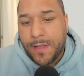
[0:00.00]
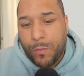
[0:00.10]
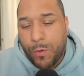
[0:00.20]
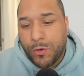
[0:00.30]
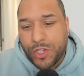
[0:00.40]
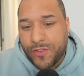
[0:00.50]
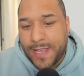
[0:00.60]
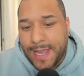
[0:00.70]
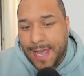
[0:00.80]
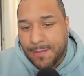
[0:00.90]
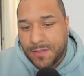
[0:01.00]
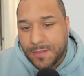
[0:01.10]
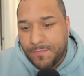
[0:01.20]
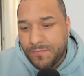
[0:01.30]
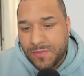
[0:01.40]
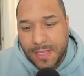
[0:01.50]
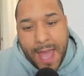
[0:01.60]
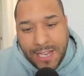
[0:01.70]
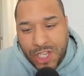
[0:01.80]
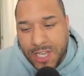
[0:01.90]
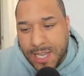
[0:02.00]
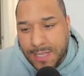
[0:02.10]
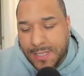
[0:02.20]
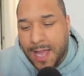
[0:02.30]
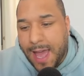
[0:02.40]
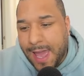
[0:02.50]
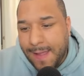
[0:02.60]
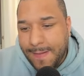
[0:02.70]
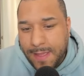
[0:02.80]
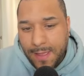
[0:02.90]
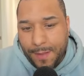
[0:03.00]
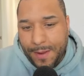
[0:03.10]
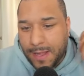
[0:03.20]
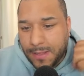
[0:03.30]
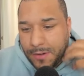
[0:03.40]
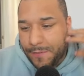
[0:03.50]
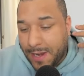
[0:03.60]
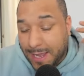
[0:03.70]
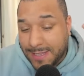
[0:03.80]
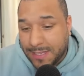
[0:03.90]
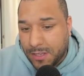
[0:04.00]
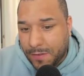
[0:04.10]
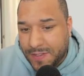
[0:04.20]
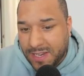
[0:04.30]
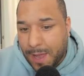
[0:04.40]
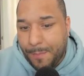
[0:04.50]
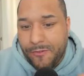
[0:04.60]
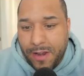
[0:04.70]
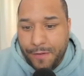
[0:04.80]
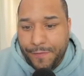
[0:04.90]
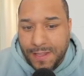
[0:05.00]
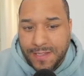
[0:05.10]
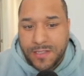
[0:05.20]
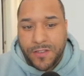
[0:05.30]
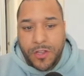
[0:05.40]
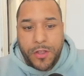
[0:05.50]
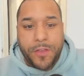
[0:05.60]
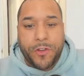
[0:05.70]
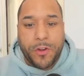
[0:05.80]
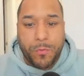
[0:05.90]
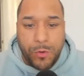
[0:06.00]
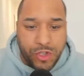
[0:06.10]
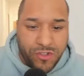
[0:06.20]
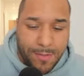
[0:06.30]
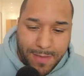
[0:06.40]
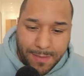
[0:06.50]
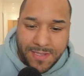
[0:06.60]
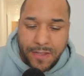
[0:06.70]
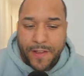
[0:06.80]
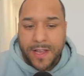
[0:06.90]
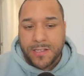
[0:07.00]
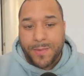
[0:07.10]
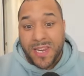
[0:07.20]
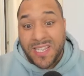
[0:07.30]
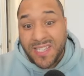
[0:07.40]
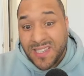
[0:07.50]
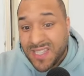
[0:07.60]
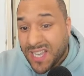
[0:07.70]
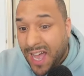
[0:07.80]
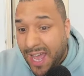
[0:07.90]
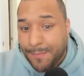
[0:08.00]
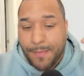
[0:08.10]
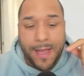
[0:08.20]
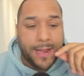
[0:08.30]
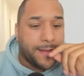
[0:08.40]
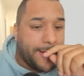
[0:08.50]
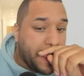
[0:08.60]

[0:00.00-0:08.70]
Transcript: Wall Street Games. Catchy, tight. I mean, I don't know if, like I said, I don't know if it's an umbrella of things because, you know, you've got the Wall Street memes and everything else, but this is tight, man.